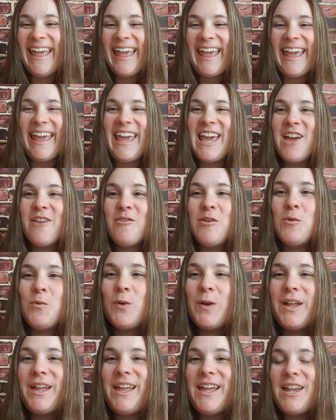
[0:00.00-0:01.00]
Hey
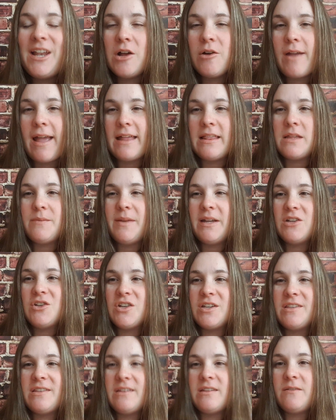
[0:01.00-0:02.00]
everyone. Okay, let me
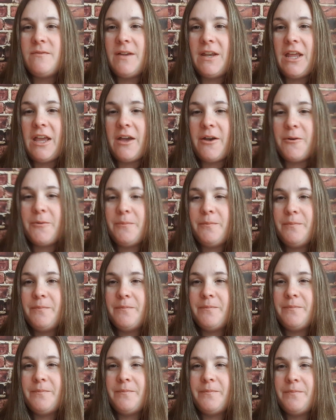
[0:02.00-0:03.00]
adjust this video.
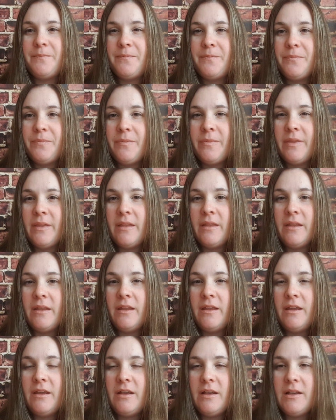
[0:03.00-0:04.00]

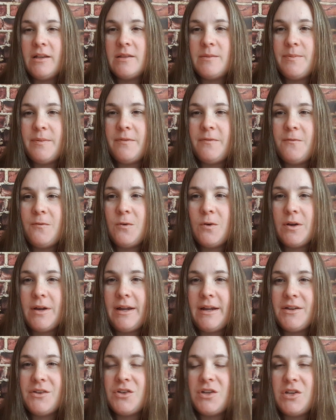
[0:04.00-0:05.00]
Because before I
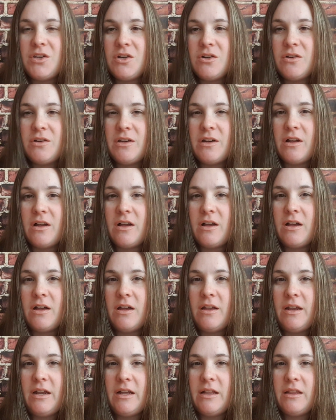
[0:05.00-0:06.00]
actually turned it
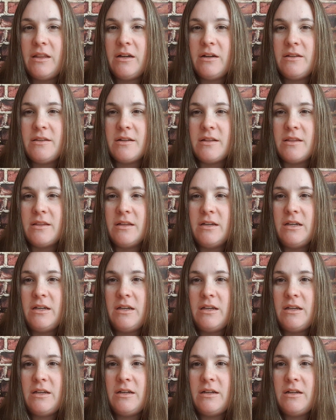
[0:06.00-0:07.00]
on, it looked a
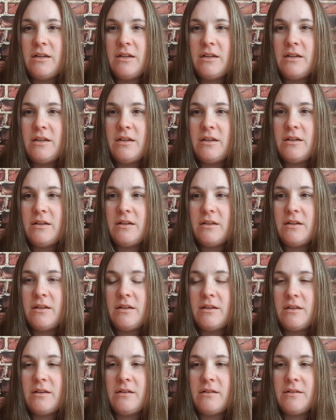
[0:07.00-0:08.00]

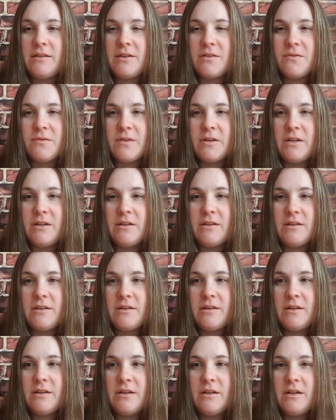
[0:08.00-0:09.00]
little
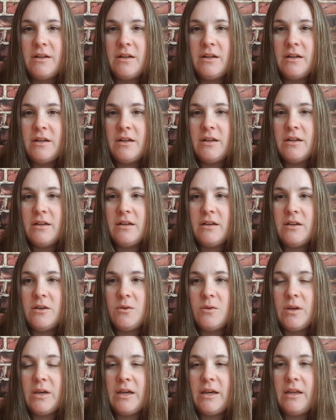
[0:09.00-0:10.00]
different.
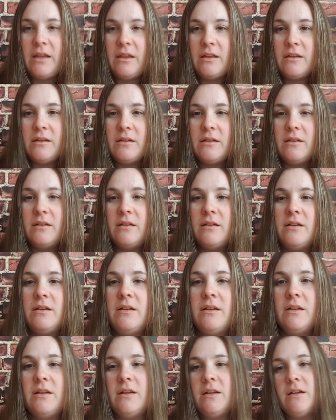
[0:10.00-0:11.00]
Okay.
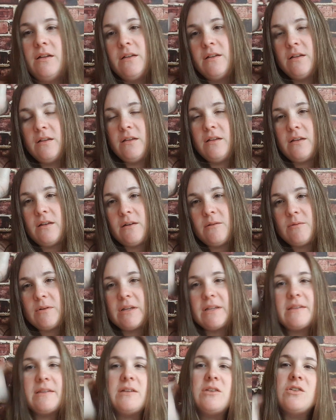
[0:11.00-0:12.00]
I don't
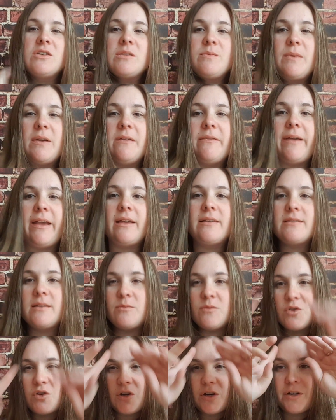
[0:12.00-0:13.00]
want to see just my face,
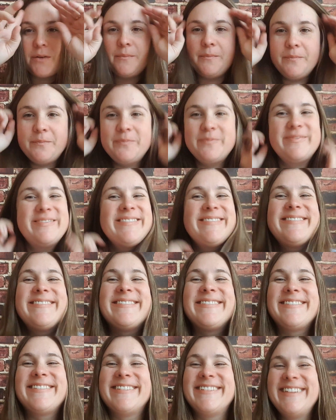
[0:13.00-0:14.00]
I'm sure.
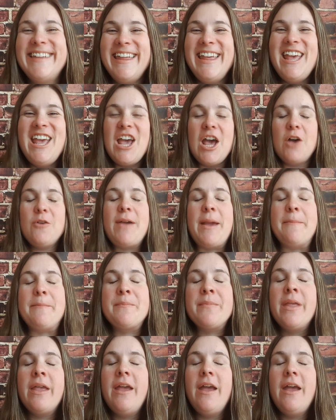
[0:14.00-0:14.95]
Okay.